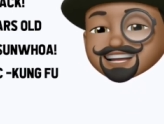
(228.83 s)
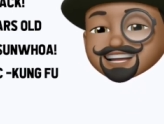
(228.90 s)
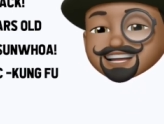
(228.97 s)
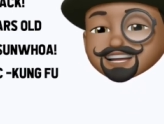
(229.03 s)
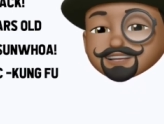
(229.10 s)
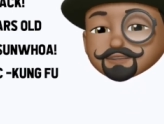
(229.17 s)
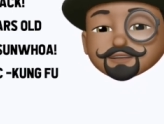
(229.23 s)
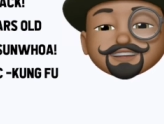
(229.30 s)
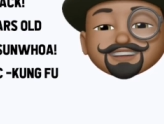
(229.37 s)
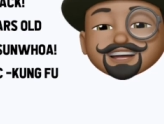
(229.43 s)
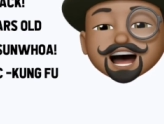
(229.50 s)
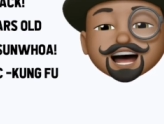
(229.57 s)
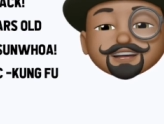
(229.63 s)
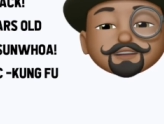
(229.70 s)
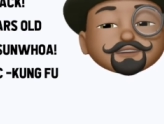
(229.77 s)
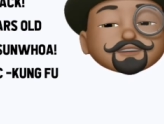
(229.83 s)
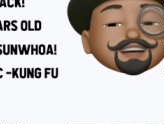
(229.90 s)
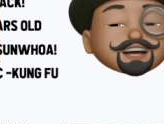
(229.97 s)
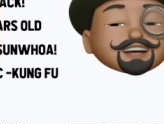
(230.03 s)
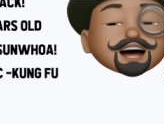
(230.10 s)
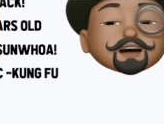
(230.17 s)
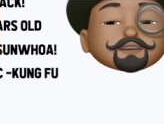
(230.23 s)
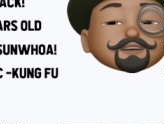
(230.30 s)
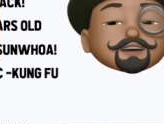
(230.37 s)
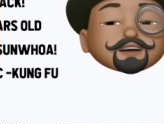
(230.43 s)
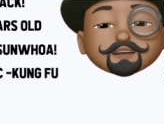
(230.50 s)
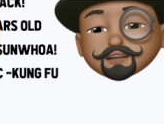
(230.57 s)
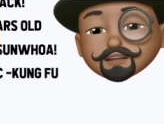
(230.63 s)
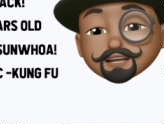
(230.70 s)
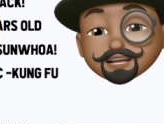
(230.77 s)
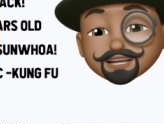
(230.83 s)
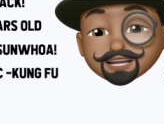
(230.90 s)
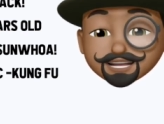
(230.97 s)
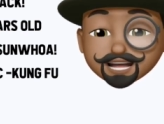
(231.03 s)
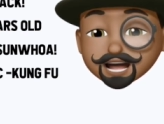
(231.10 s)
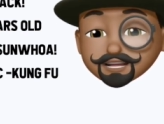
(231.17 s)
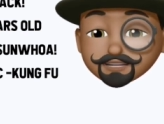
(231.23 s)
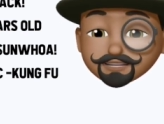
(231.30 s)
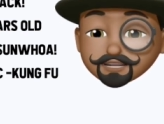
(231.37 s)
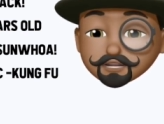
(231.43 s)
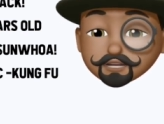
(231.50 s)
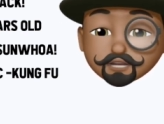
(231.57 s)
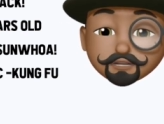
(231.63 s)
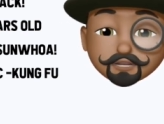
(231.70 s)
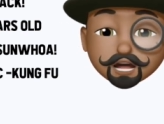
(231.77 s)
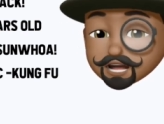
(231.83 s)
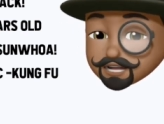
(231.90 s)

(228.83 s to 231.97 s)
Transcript: What side do you think that will go on? The left or the right?